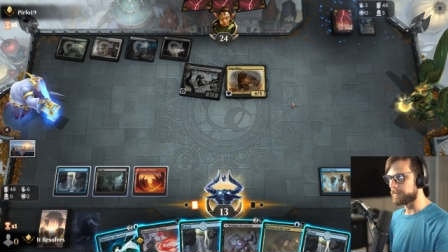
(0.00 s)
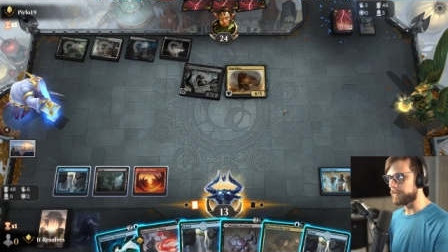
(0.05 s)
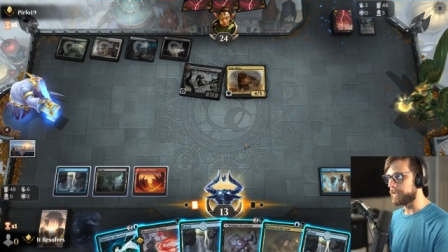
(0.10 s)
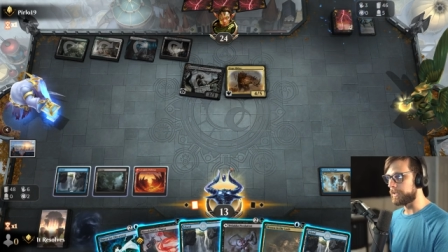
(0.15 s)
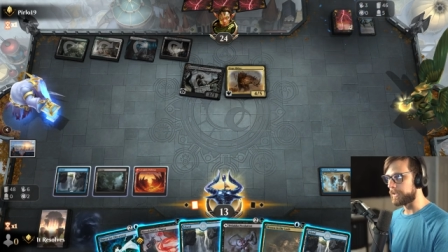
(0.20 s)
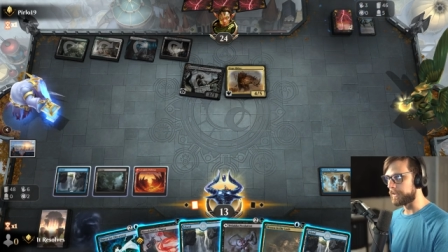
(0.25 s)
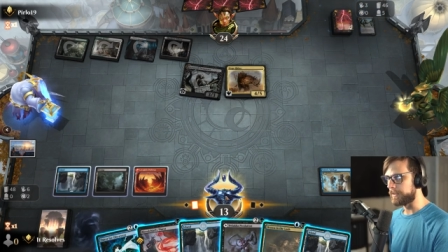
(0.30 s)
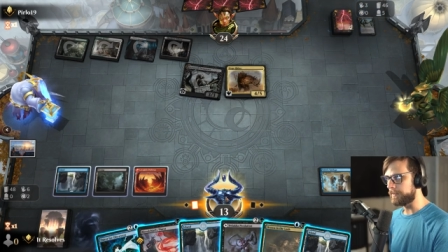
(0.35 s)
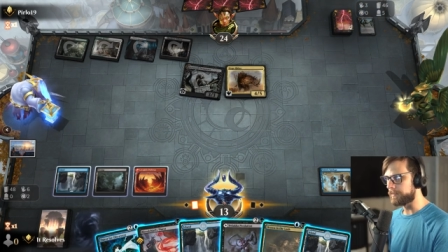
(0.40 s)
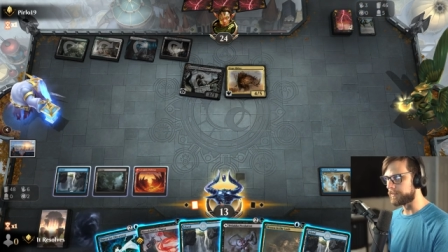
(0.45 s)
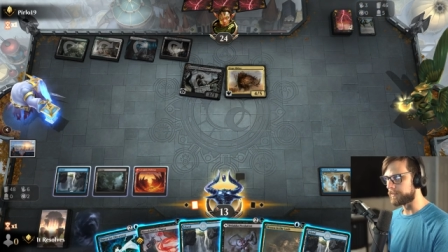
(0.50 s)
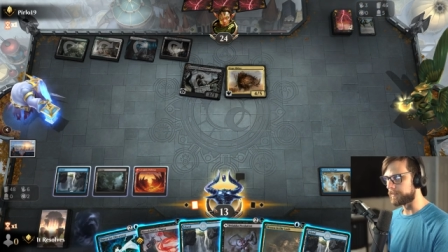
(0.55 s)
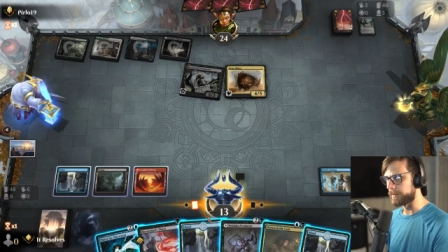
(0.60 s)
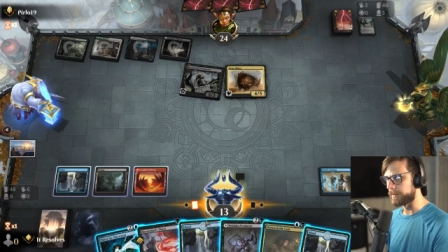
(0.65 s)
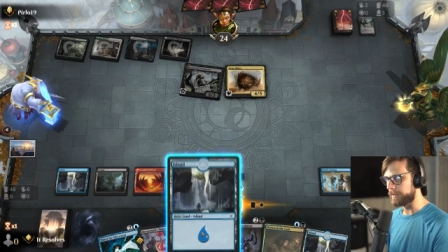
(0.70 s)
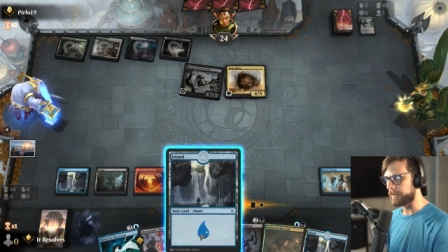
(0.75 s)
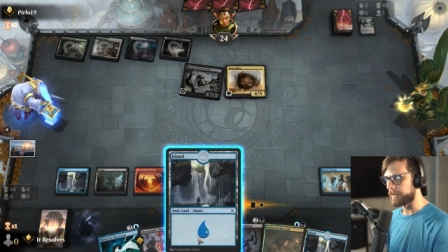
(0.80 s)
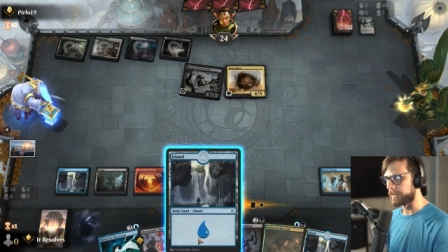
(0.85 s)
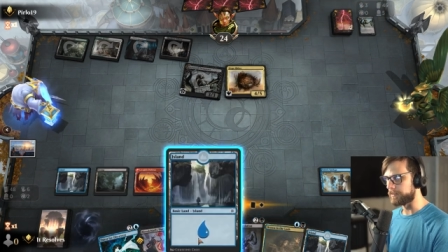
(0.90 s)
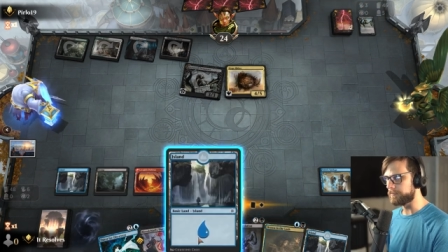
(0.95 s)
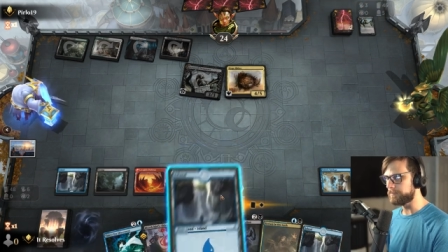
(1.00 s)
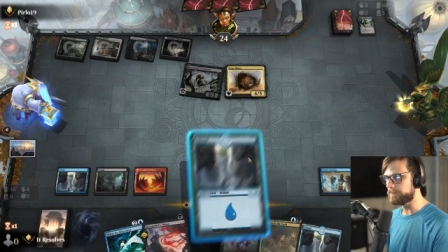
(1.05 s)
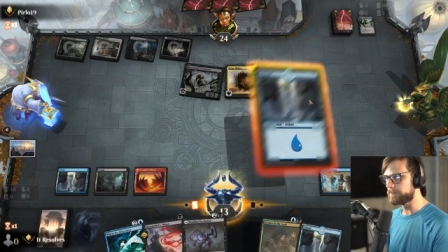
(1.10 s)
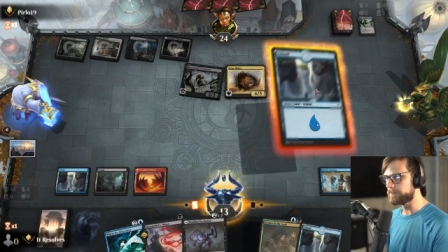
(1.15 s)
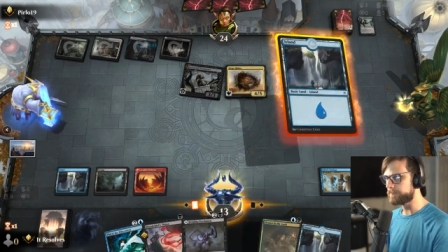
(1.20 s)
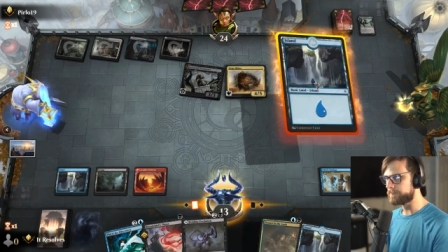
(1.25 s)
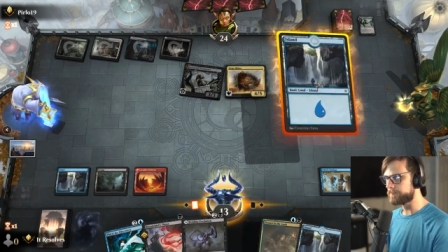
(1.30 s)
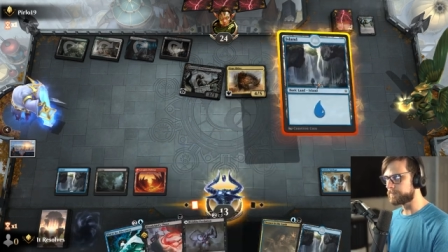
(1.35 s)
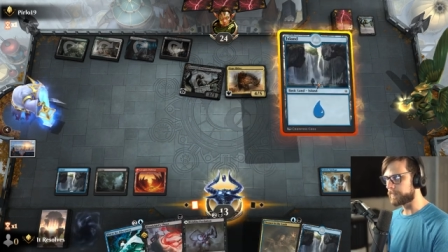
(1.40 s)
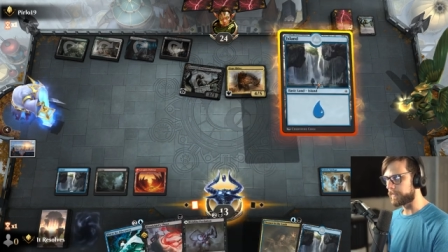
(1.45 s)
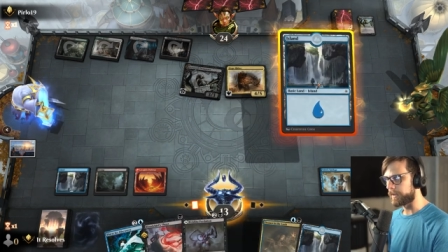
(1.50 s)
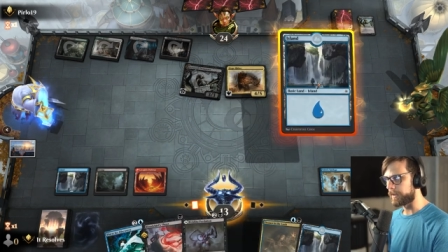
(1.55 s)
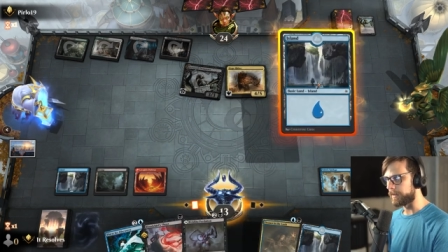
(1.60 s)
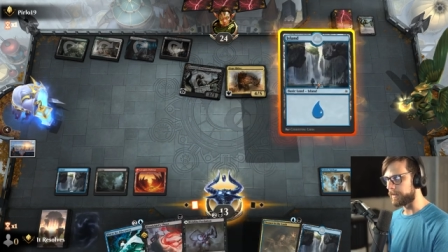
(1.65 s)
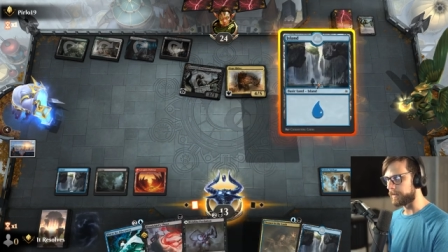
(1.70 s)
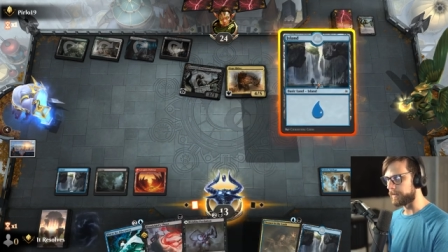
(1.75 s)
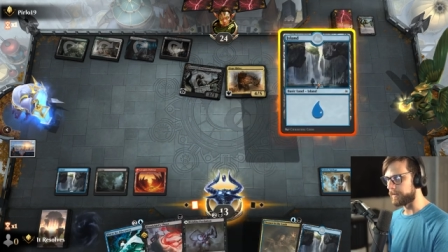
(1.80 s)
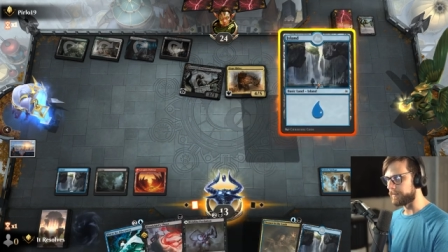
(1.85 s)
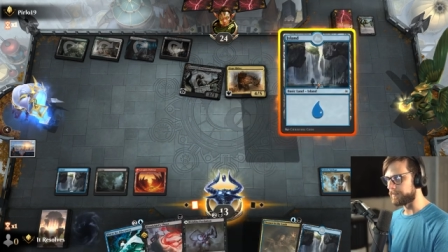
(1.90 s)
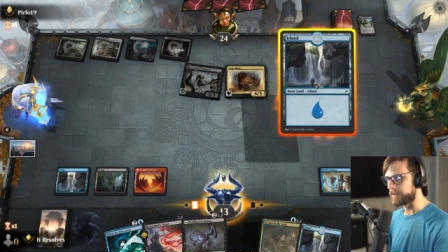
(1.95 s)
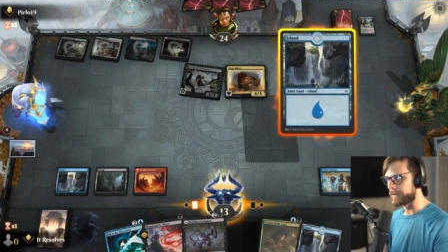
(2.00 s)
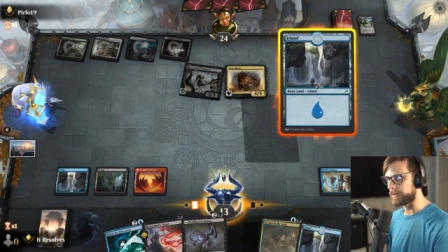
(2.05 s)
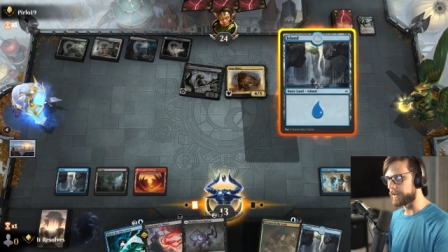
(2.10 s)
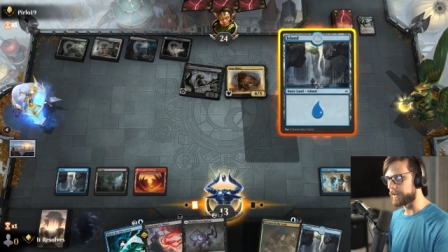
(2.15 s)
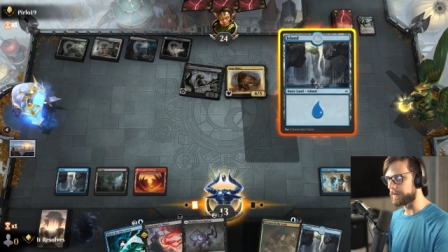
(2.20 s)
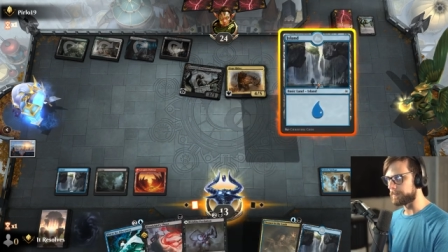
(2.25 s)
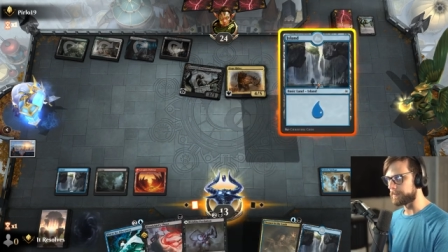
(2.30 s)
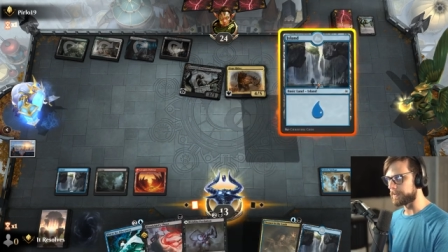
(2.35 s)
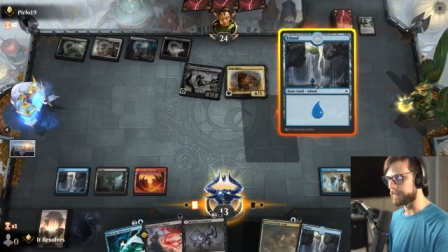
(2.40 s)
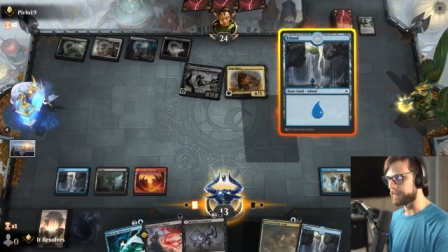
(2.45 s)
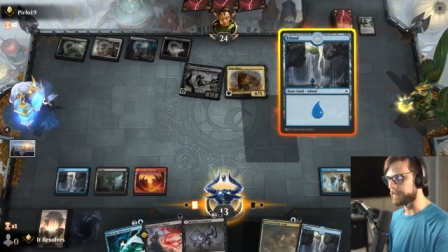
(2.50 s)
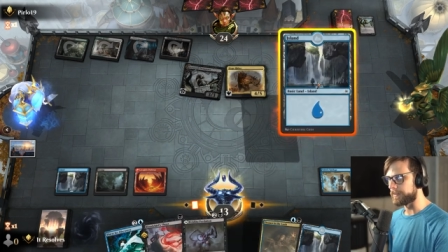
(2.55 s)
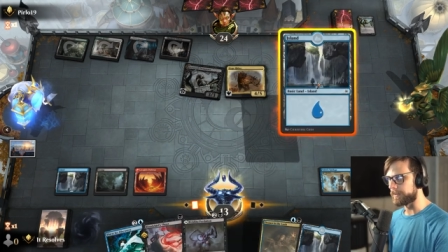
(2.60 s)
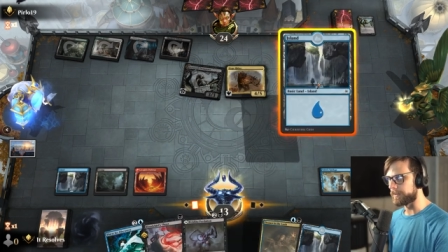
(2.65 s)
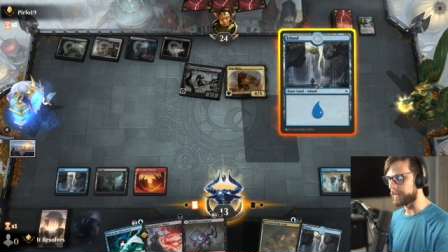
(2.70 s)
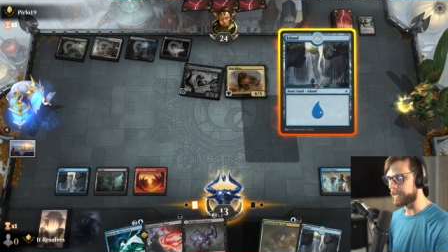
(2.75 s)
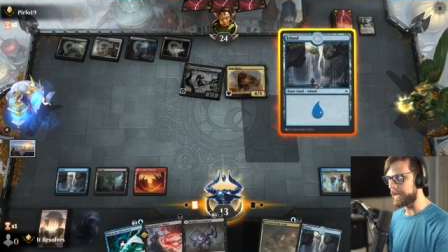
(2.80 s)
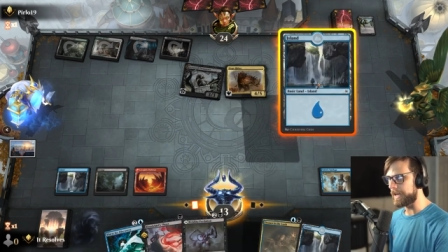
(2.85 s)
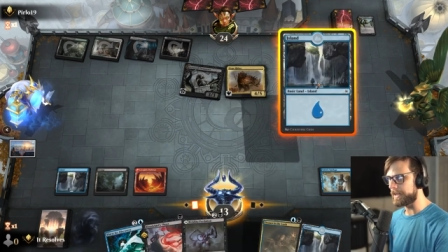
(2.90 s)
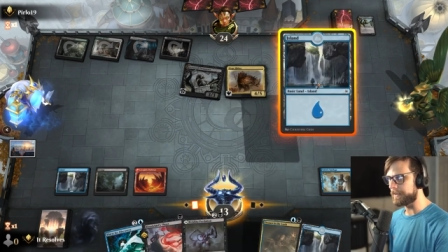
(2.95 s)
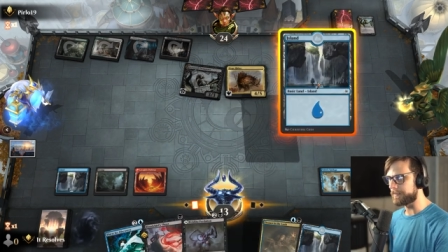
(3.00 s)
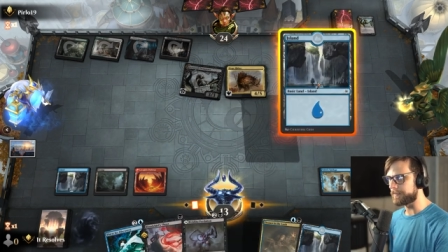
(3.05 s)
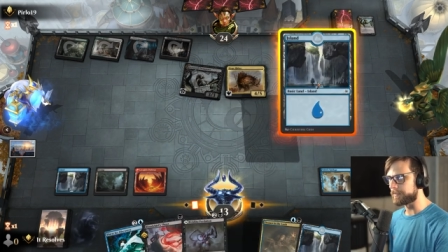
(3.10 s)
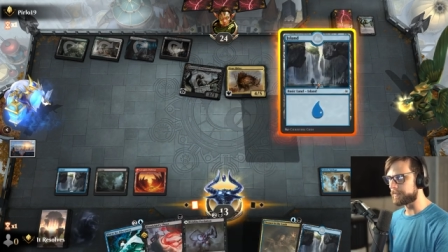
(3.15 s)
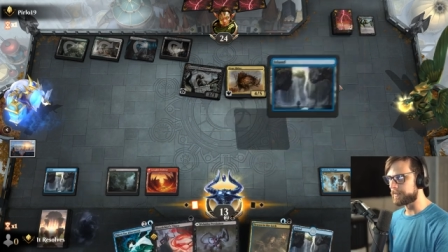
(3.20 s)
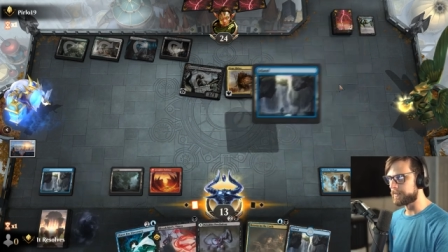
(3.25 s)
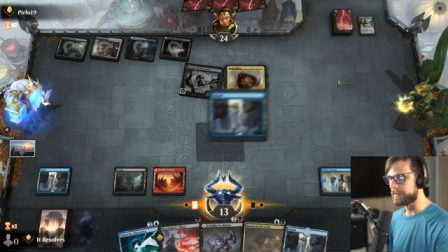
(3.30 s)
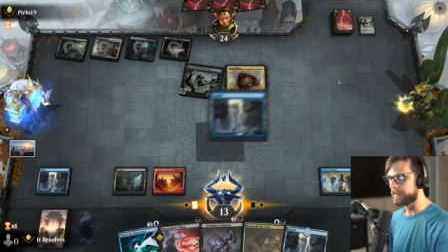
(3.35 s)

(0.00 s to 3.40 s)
hits, again. very happy to see that.